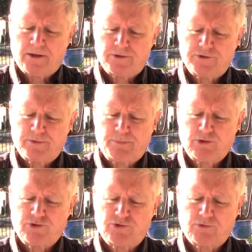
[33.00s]

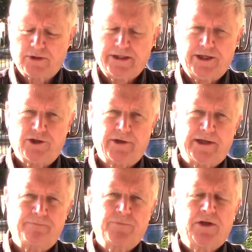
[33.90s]
spiritual leader,
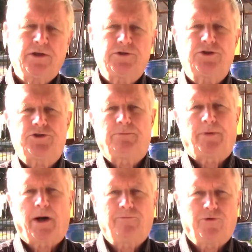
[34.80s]
and Sister
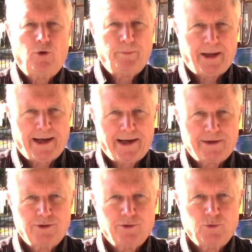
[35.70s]
Barb
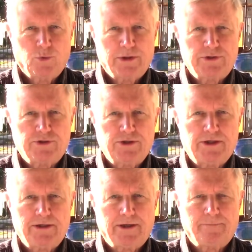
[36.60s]
Volpak was
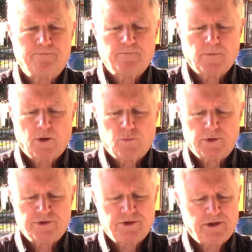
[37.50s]
the
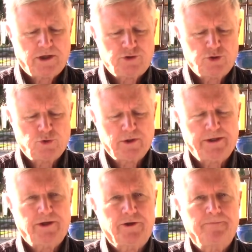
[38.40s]
tour
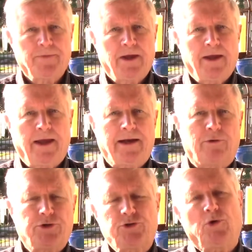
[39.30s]
leader. And
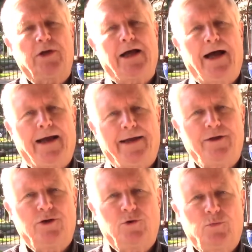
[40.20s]
our tour
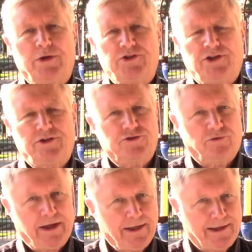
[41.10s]
guide was an
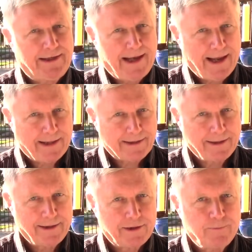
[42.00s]
Israeli
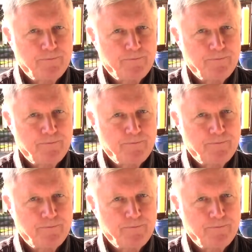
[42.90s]
Catholic